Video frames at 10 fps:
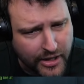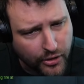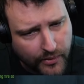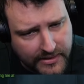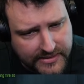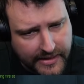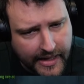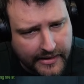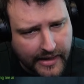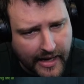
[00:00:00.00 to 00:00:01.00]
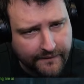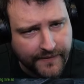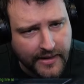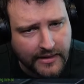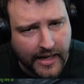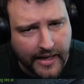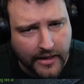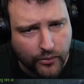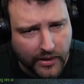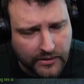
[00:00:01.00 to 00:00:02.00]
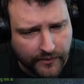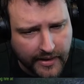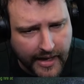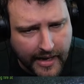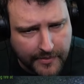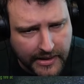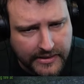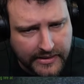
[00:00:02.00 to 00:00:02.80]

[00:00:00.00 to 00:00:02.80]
once again, I feel like what Wargaming